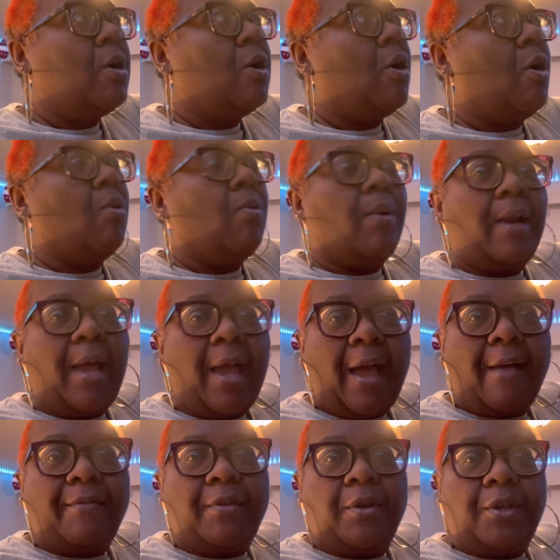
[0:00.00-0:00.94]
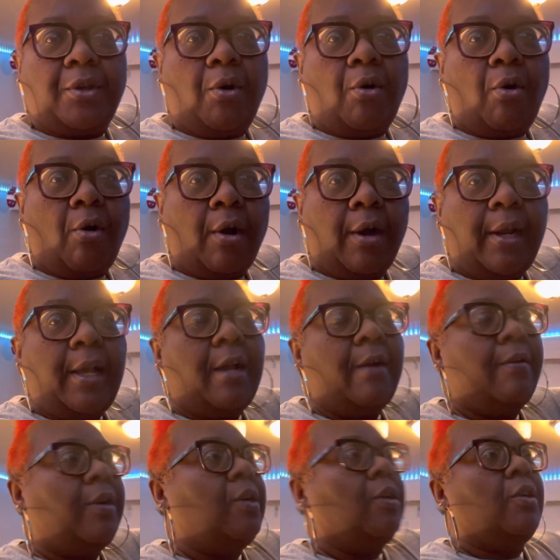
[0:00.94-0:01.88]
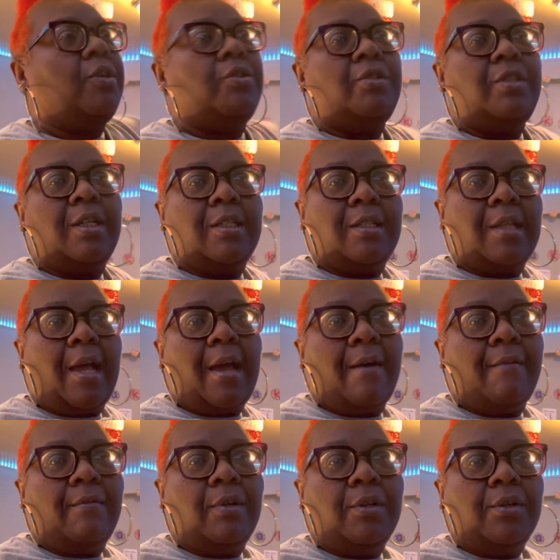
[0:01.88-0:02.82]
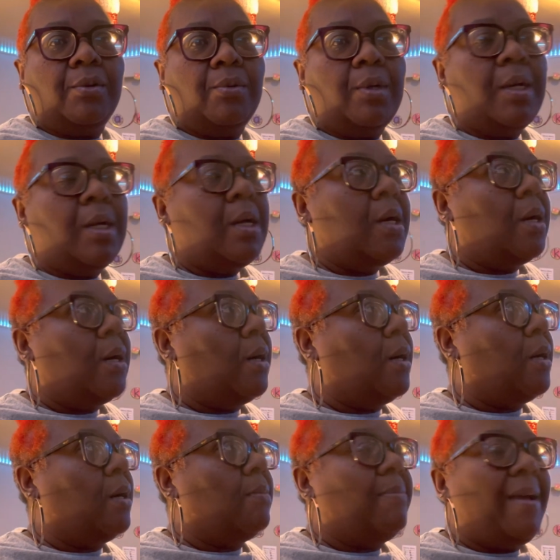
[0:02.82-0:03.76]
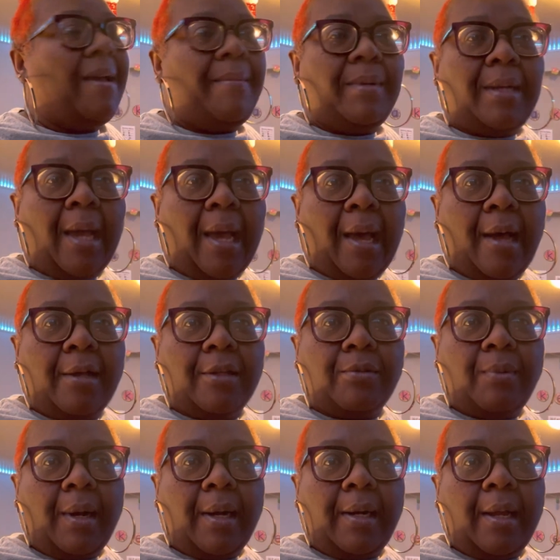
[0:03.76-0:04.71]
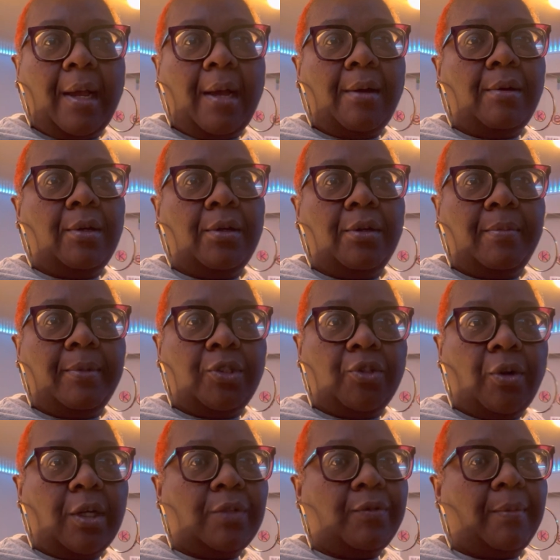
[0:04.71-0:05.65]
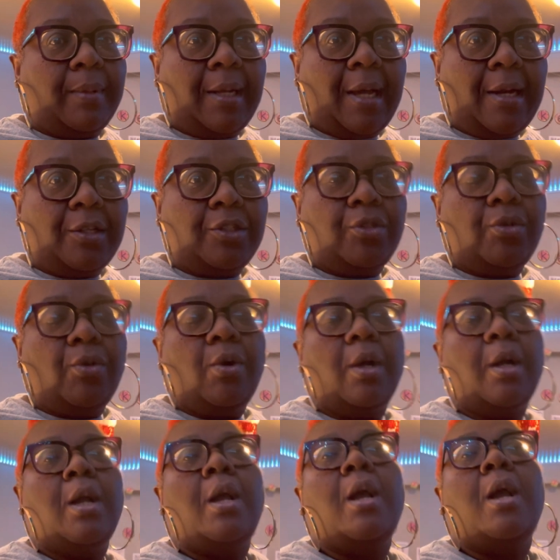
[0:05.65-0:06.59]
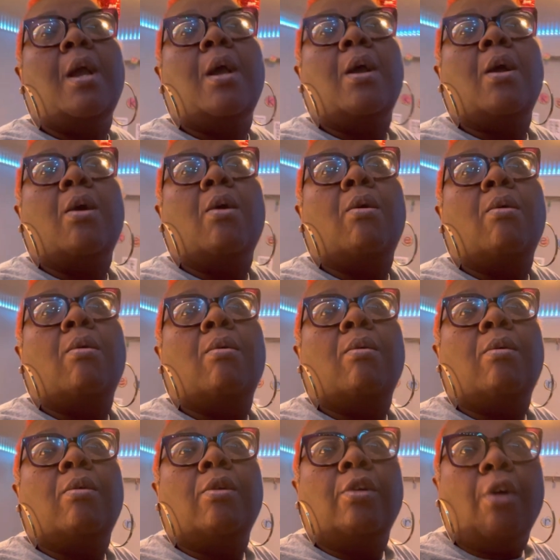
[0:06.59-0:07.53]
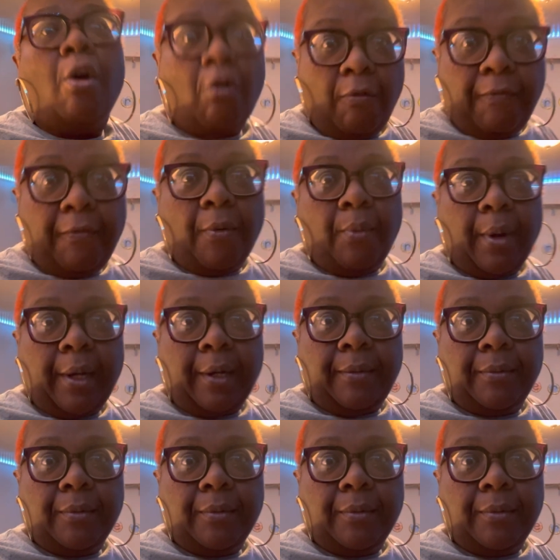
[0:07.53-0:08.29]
or what have you in your art area, or you just have little uh, baby dolls right now and little trucks from the dollar store, go for it.